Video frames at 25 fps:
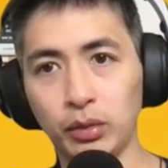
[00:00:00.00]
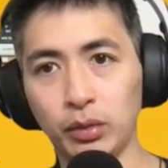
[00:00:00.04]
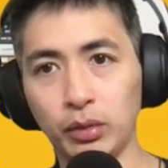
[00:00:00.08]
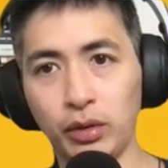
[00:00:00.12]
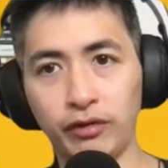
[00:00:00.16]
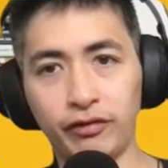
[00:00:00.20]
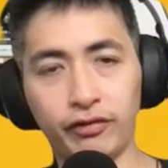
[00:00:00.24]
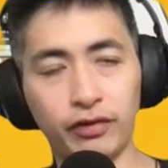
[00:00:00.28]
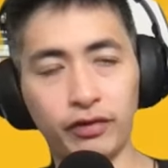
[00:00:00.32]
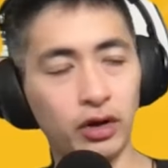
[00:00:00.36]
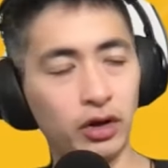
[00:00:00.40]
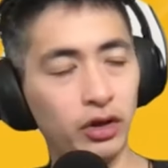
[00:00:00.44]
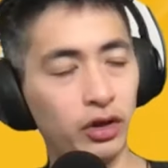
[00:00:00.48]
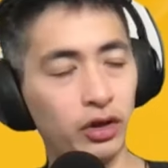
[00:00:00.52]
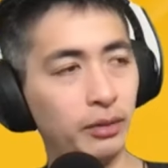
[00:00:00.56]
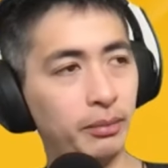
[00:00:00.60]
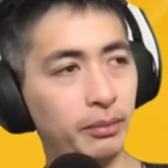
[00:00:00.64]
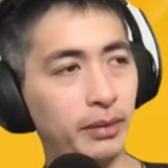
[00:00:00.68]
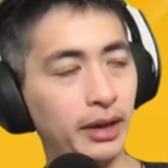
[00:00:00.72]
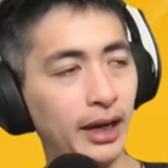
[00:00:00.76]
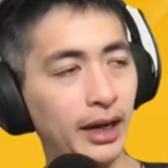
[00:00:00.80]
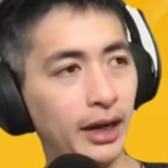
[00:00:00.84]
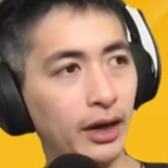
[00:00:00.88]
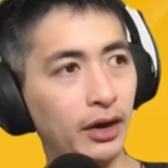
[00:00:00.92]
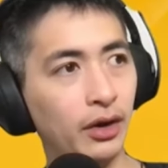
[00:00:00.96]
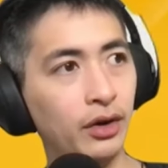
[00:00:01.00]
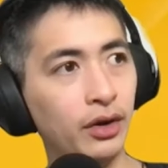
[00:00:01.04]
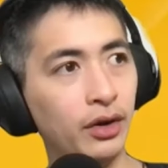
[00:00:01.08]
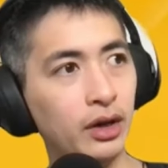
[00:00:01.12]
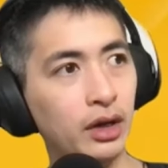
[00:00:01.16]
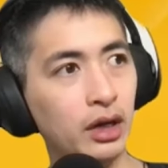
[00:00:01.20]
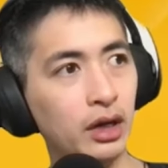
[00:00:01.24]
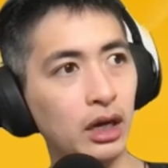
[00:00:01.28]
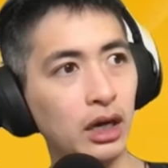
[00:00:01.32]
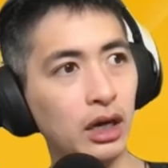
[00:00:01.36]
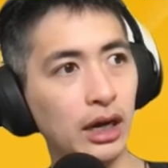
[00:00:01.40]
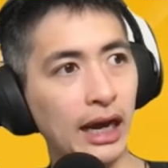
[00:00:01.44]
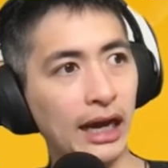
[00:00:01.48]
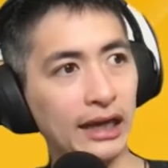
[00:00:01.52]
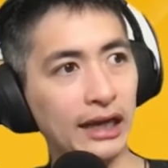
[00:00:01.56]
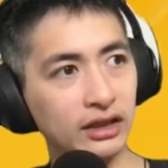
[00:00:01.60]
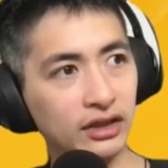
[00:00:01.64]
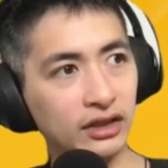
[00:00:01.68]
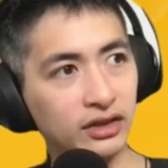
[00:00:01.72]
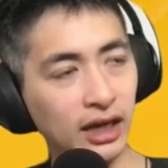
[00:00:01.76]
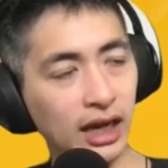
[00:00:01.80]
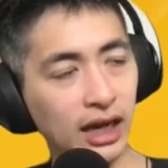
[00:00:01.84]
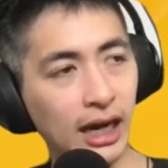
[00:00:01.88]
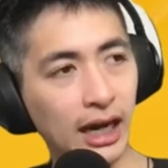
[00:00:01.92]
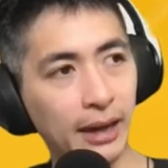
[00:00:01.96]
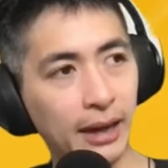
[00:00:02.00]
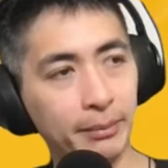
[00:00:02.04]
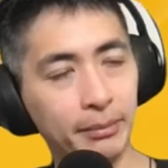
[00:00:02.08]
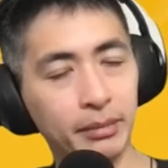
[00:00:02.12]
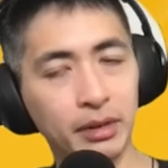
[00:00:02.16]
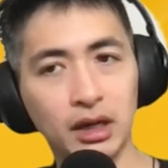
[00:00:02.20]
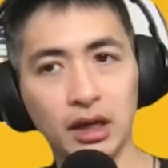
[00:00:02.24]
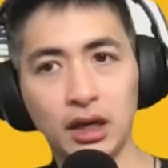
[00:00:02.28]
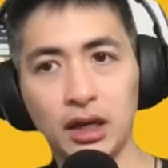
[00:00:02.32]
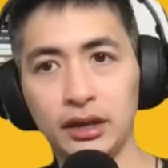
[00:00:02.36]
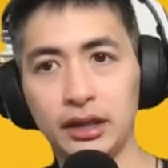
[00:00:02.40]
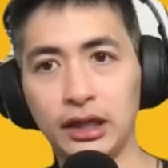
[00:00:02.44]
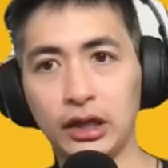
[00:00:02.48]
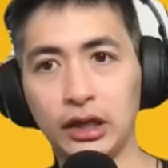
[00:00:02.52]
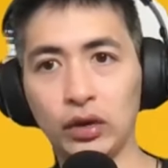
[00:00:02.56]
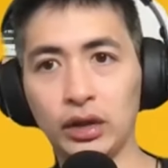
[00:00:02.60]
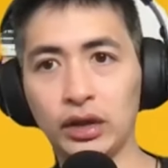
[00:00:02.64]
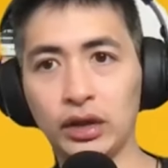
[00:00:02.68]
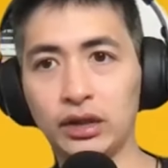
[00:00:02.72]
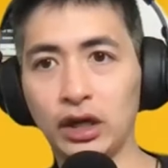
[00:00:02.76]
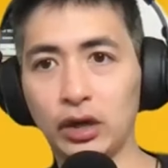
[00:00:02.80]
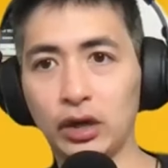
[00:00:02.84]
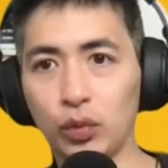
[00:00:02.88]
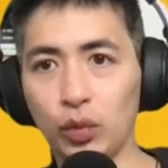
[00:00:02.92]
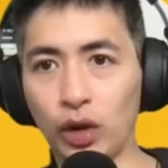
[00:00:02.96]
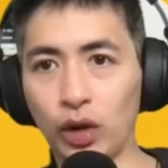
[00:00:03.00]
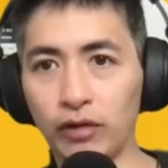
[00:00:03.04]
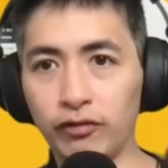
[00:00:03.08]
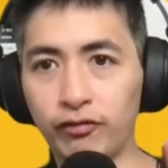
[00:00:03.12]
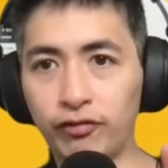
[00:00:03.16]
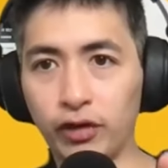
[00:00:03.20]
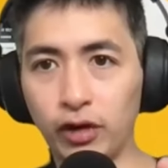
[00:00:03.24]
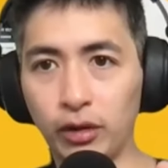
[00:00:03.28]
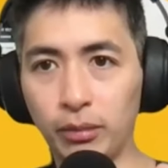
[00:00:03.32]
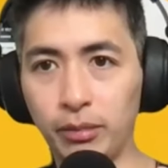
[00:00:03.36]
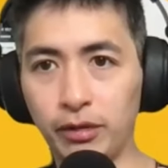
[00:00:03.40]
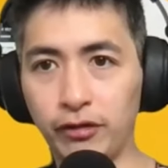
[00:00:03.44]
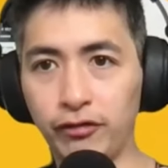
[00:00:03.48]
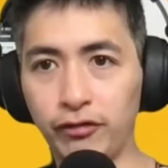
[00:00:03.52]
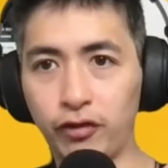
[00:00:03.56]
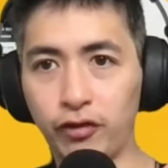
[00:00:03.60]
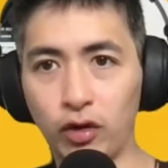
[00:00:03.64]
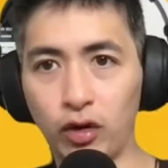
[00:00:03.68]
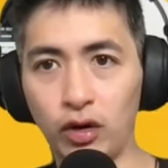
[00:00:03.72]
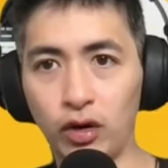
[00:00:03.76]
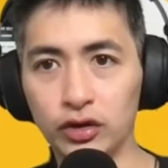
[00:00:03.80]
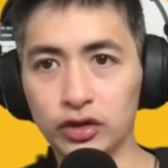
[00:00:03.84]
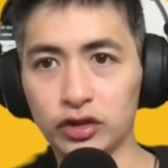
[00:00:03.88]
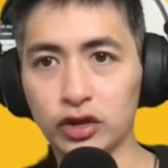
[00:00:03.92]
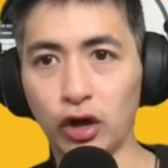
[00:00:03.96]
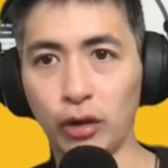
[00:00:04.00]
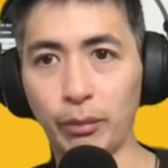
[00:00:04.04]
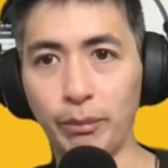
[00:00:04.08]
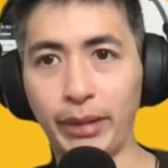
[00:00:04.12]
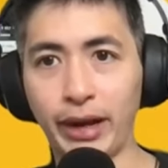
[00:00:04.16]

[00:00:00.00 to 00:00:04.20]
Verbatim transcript: refer to them now, uh, at the time they'd only done one film before. It's called